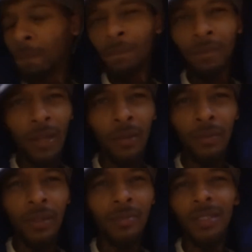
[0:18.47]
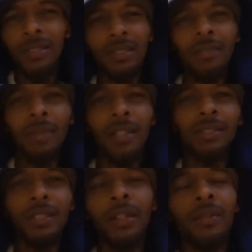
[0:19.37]
Now, I'm just sitting back
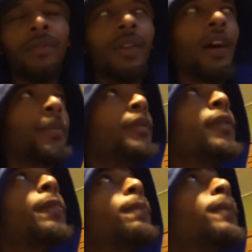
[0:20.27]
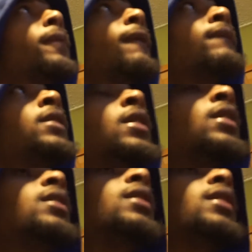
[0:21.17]
chilling, vibing.
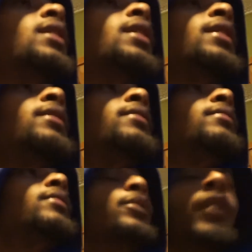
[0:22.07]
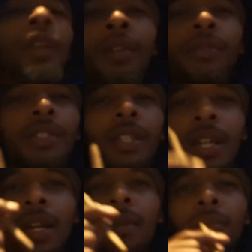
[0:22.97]
And we ain't on shit. I got